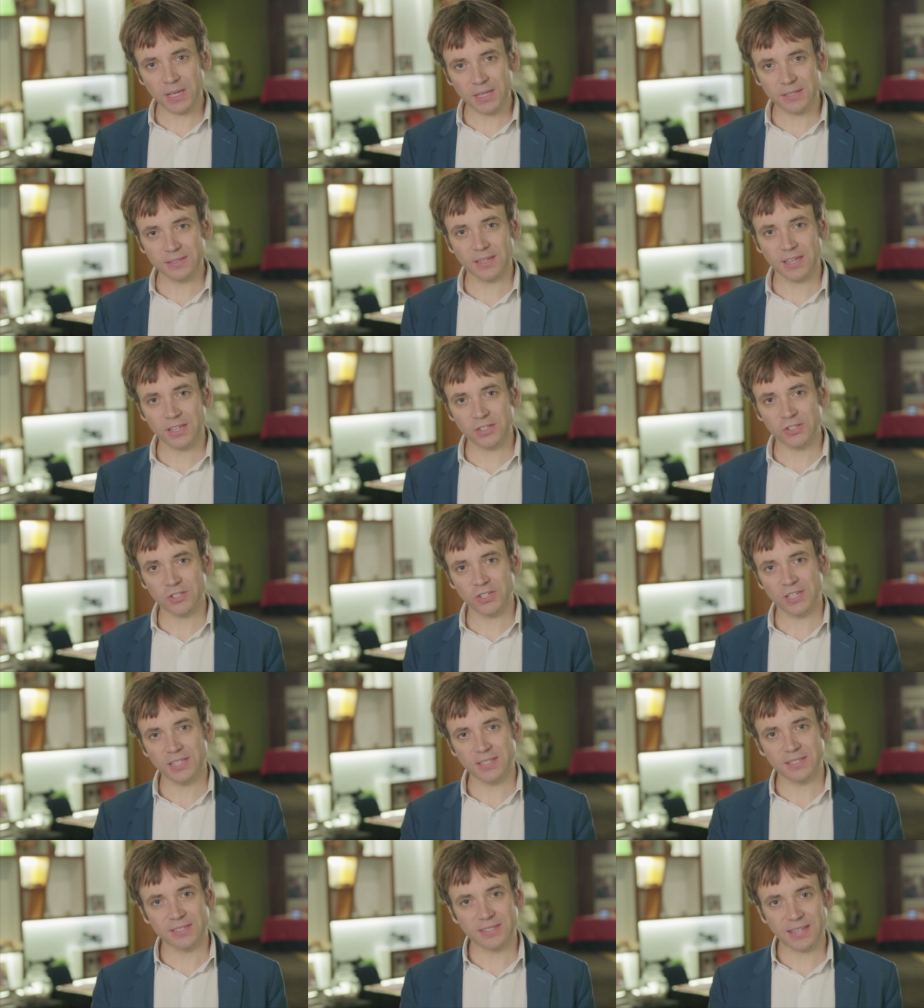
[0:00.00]

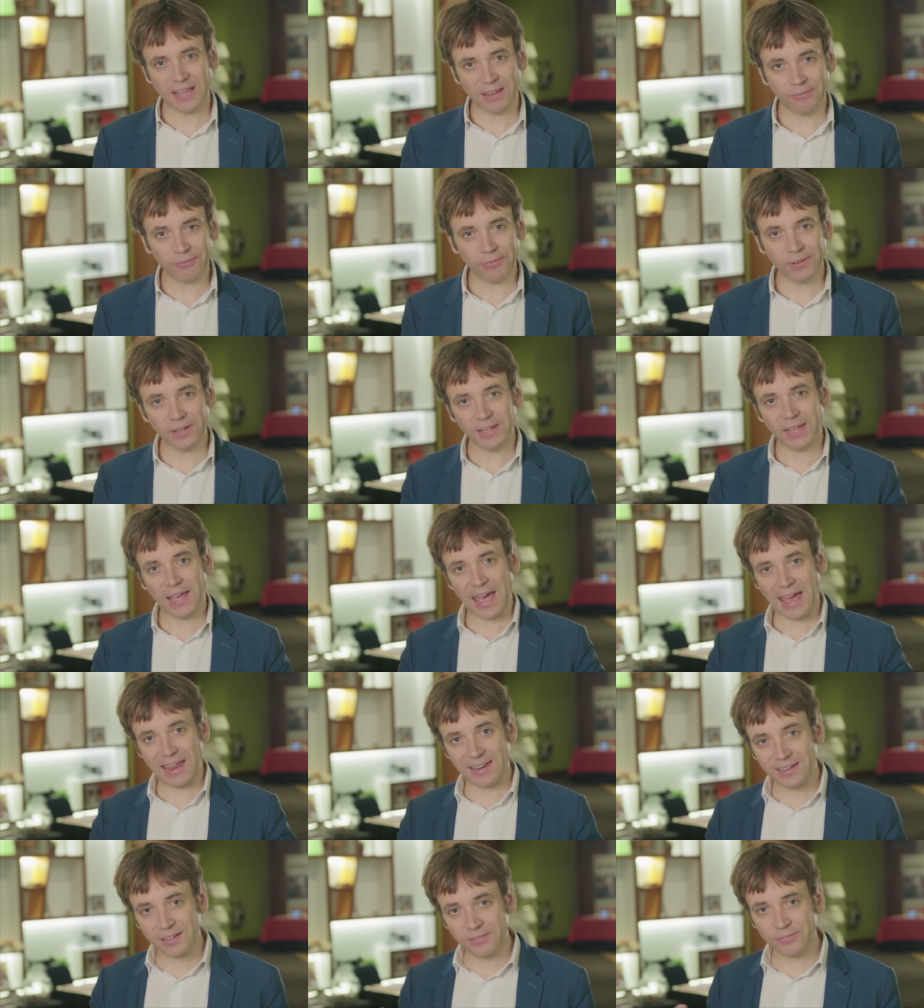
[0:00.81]
PSHE safely
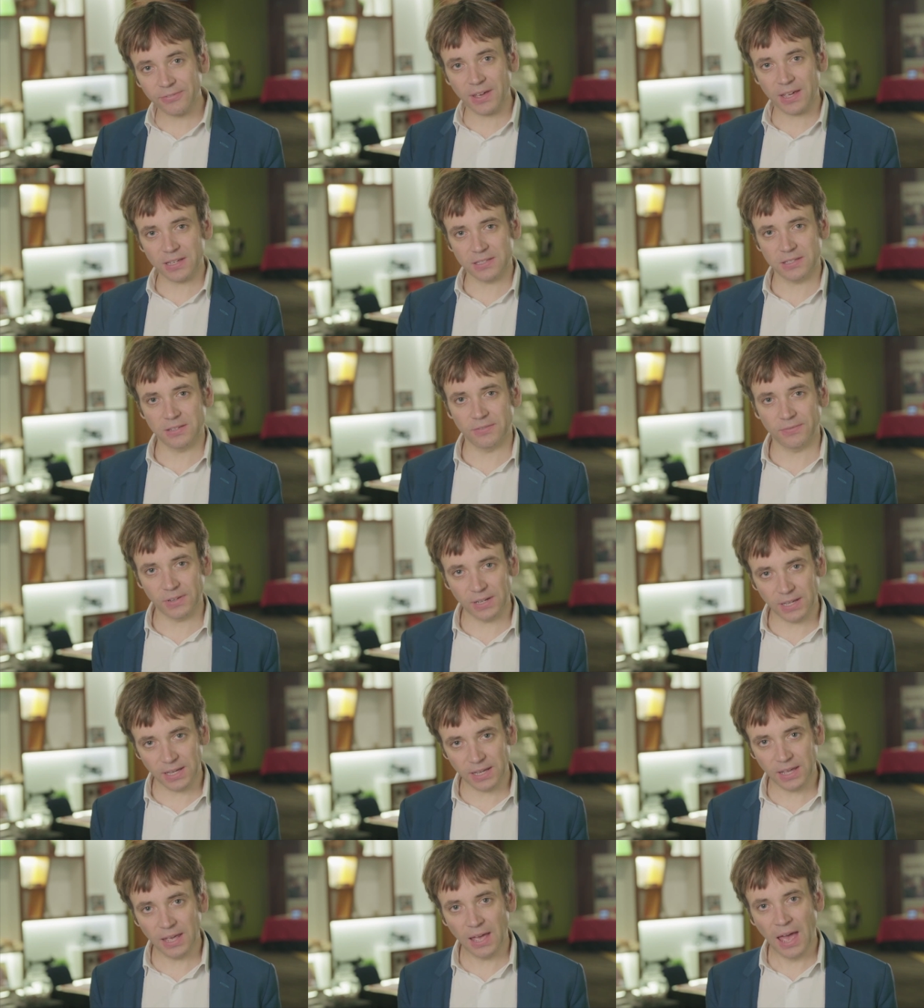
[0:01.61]
and
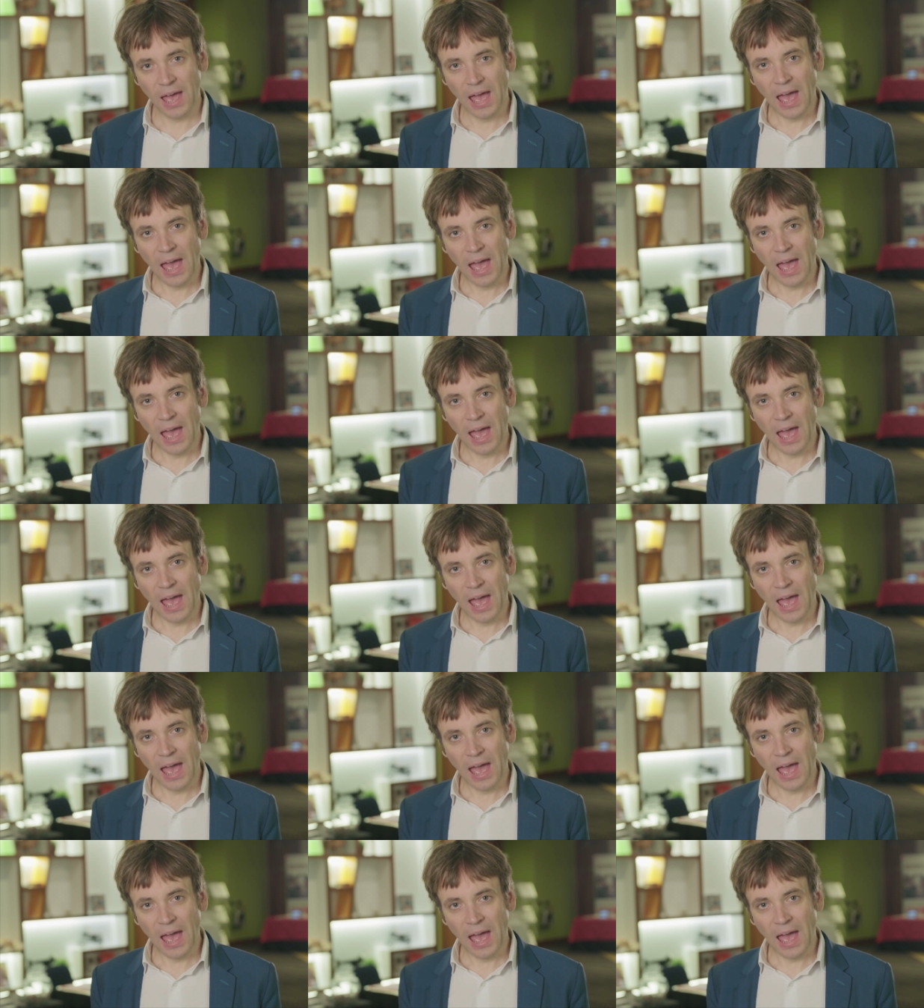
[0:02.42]
effectively,